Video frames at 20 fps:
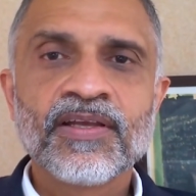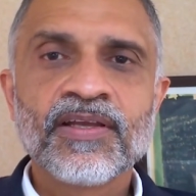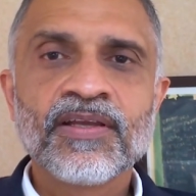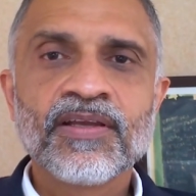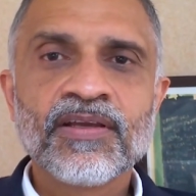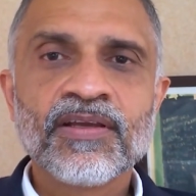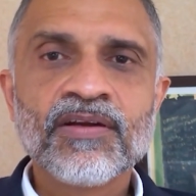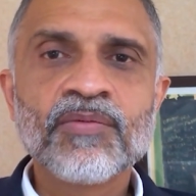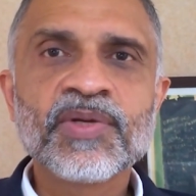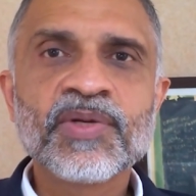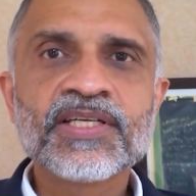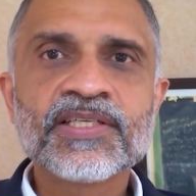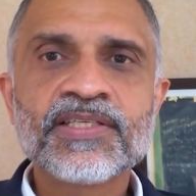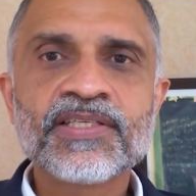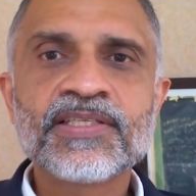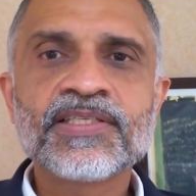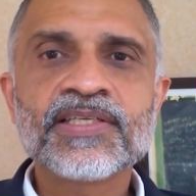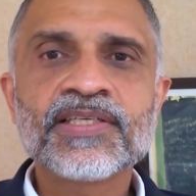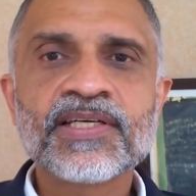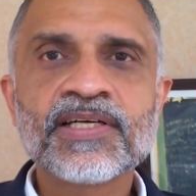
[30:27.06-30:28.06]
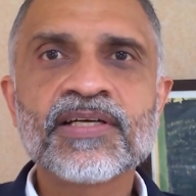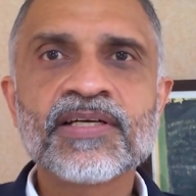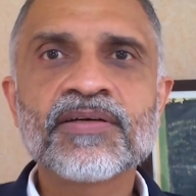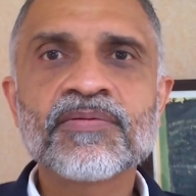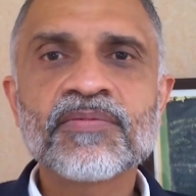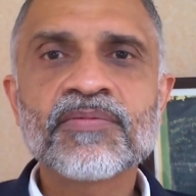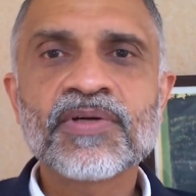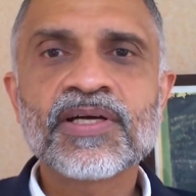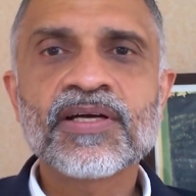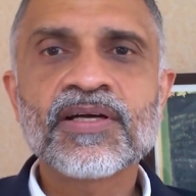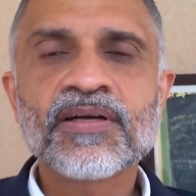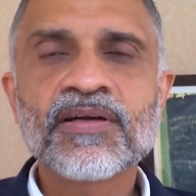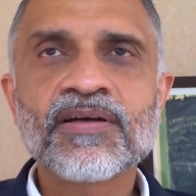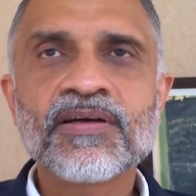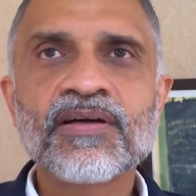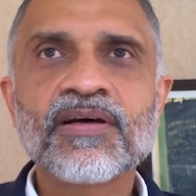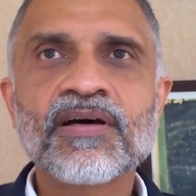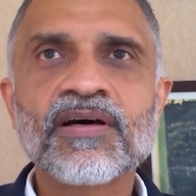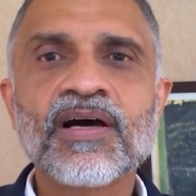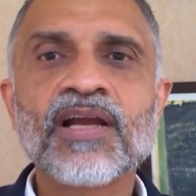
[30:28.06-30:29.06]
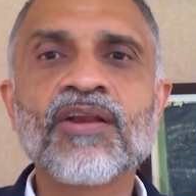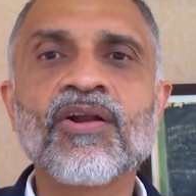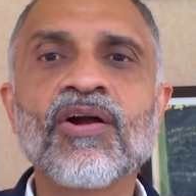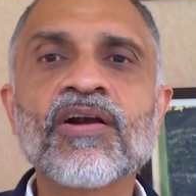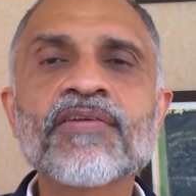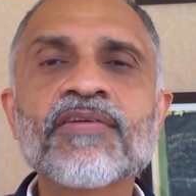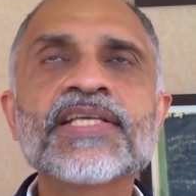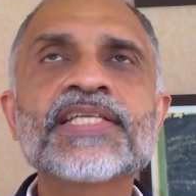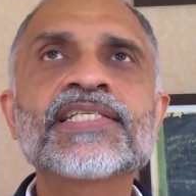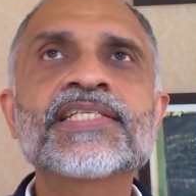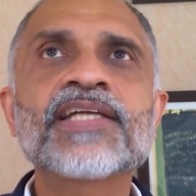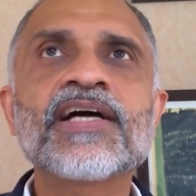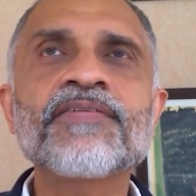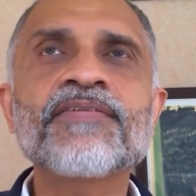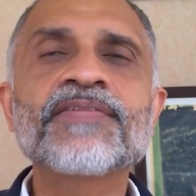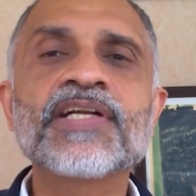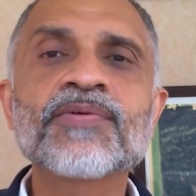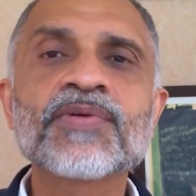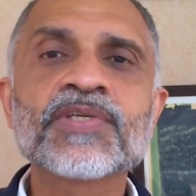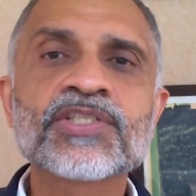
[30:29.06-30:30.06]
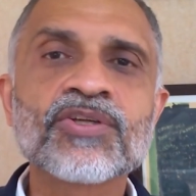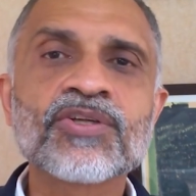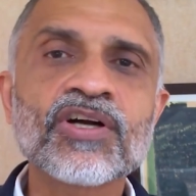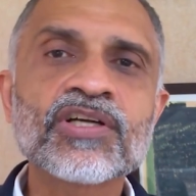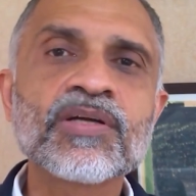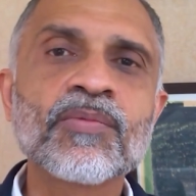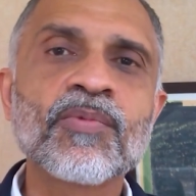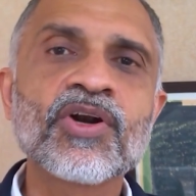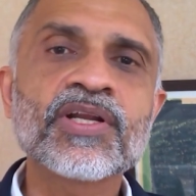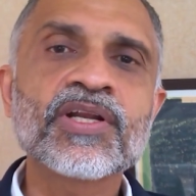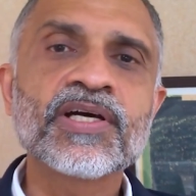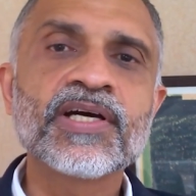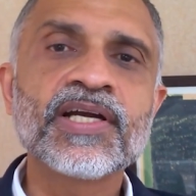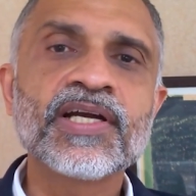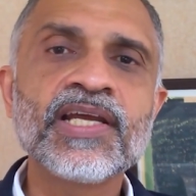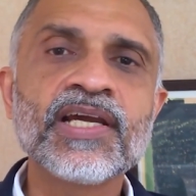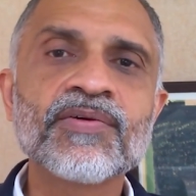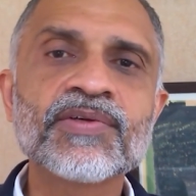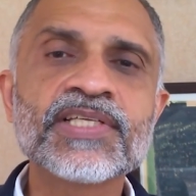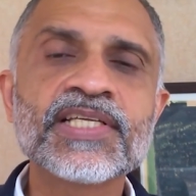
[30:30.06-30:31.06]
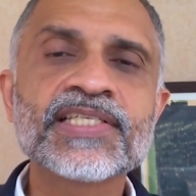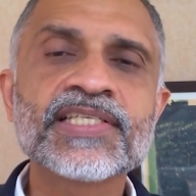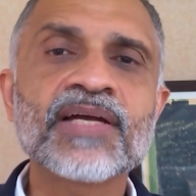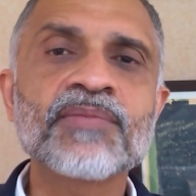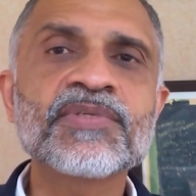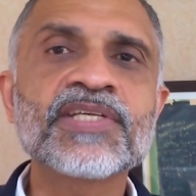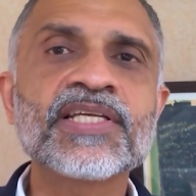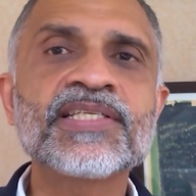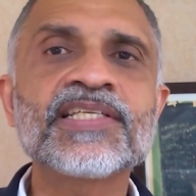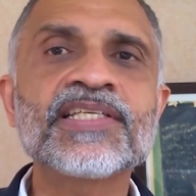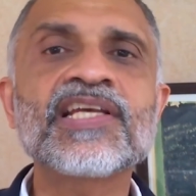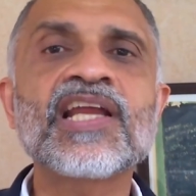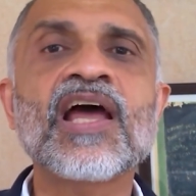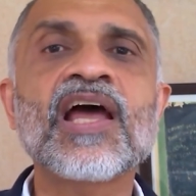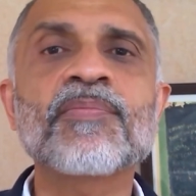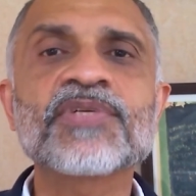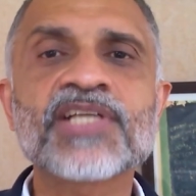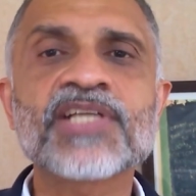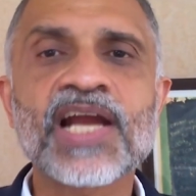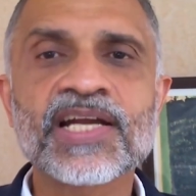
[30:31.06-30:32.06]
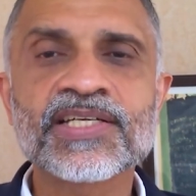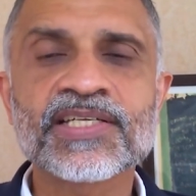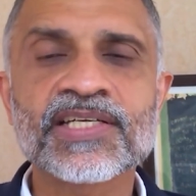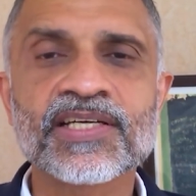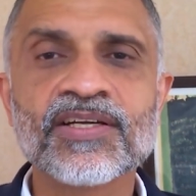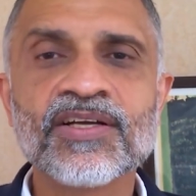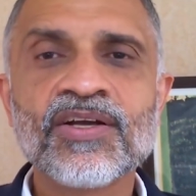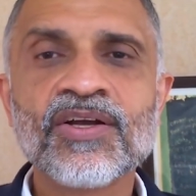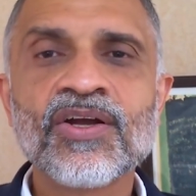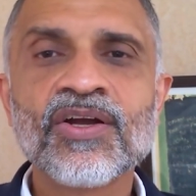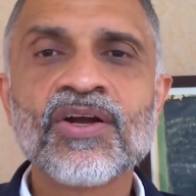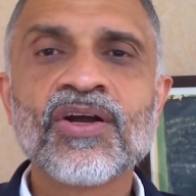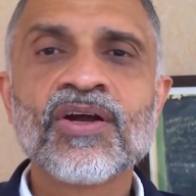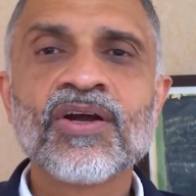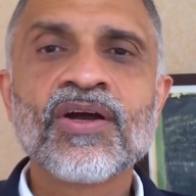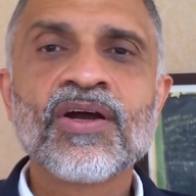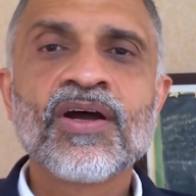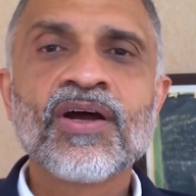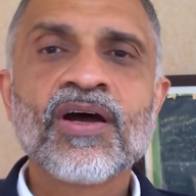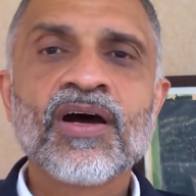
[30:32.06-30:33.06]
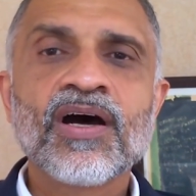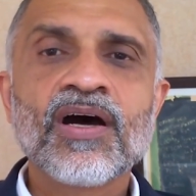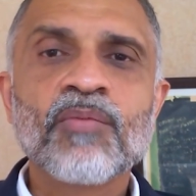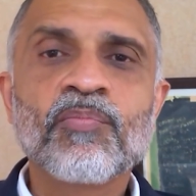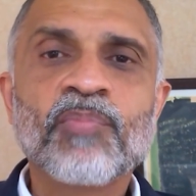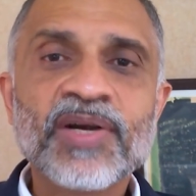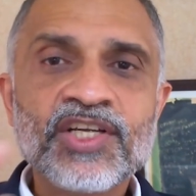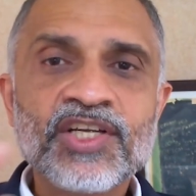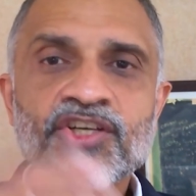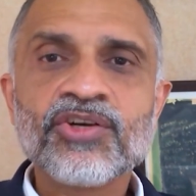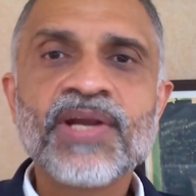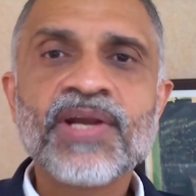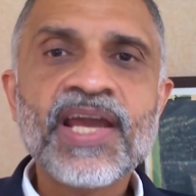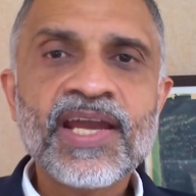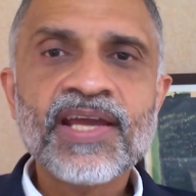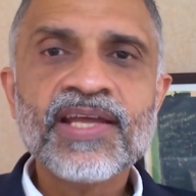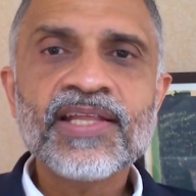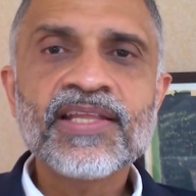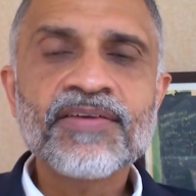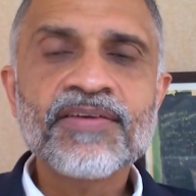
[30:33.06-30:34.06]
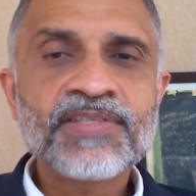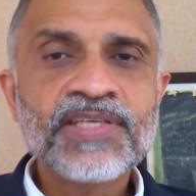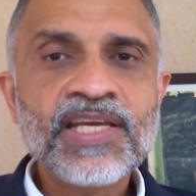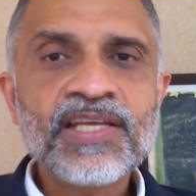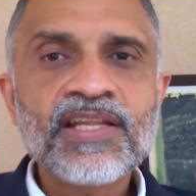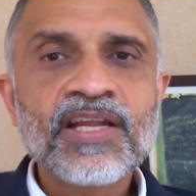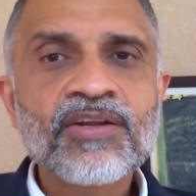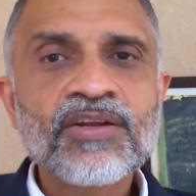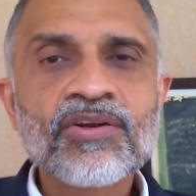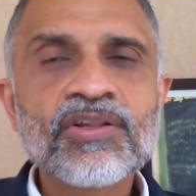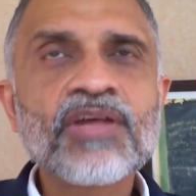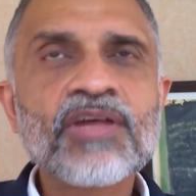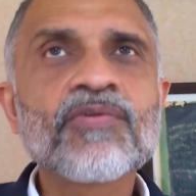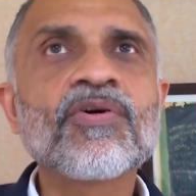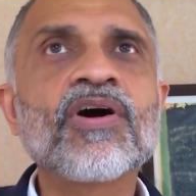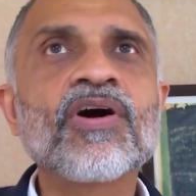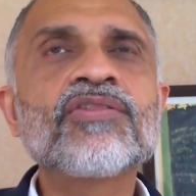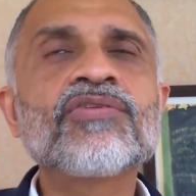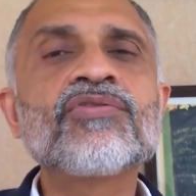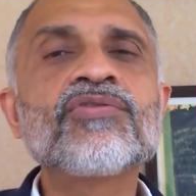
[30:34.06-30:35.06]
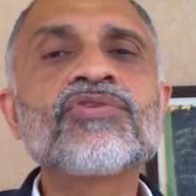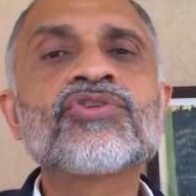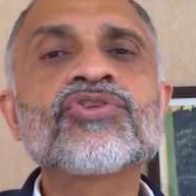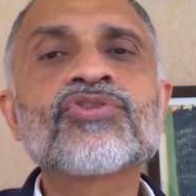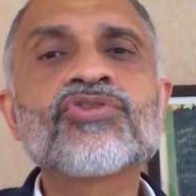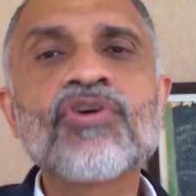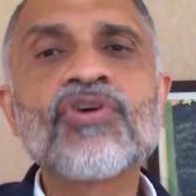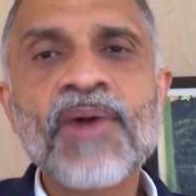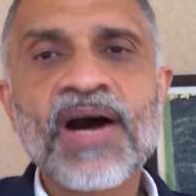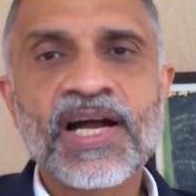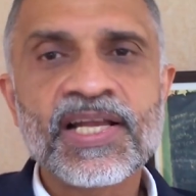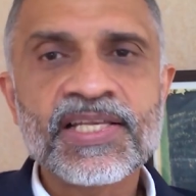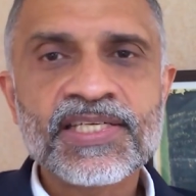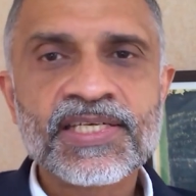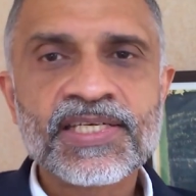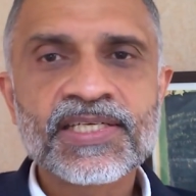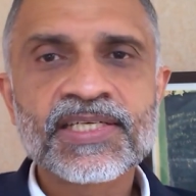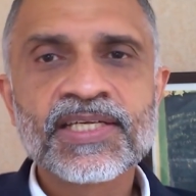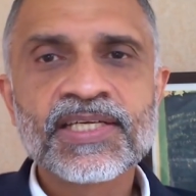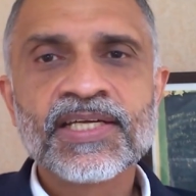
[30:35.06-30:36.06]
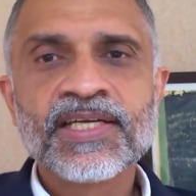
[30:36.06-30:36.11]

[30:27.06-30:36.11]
Because a lot of the stuff that was talked about earlier was in some senses an abstraction. But today they've seen that, they've gone through so much